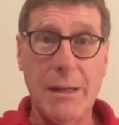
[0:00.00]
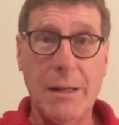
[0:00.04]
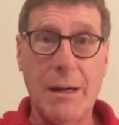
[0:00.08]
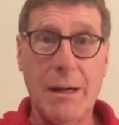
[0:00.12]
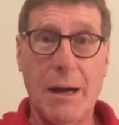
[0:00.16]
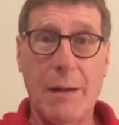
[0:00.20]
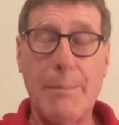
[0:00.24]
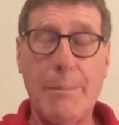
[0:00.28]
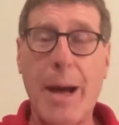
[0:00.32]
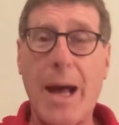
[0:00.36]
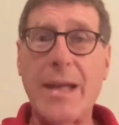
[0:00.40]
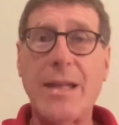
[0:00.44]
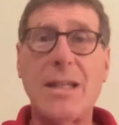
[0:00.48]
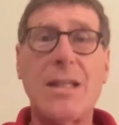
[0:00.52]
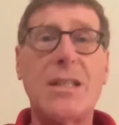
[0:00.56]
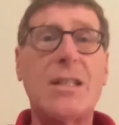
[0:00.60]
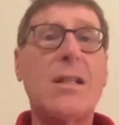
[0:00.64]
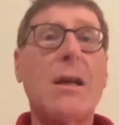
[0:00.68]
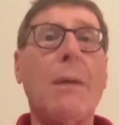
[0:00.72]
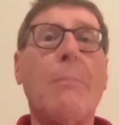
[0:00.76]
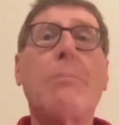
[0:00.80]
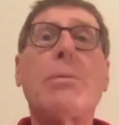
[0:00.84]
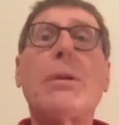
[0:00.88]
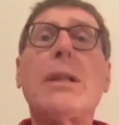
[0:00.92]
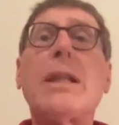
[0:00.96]
Our mind is
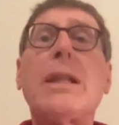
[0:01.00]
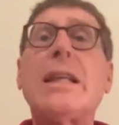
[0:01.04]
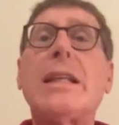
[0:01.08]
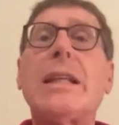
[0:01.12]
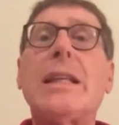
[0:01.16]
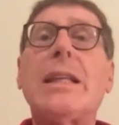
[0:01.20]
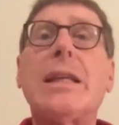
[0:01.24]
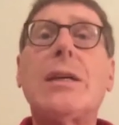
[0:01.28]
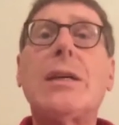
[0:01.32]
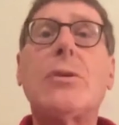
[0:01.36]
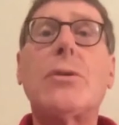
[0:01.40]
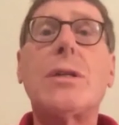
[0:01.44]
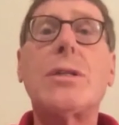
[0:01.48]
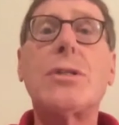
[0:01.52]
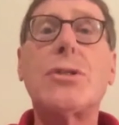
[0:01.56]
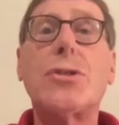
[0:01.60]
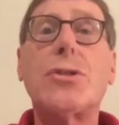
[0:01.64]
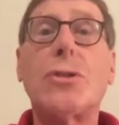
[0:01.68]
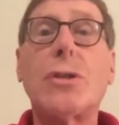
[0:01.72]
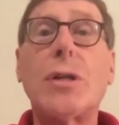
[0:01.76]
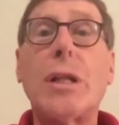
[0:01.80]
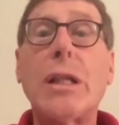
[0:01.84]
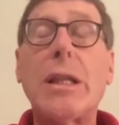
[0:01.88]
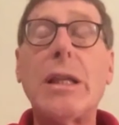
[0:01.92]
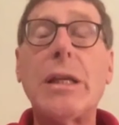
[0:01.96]
completely
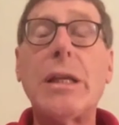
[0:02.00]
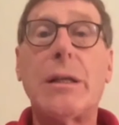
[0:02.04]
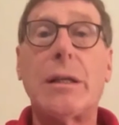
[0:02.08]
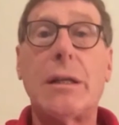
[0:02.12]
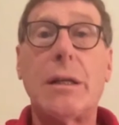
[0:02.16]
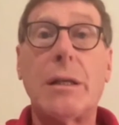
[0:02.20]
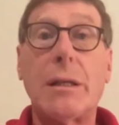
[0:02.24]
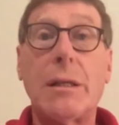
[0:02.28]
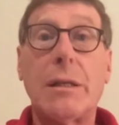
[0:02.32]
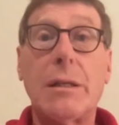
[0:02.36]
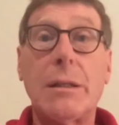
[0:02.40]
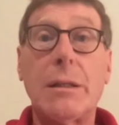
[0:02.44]
crystal clear.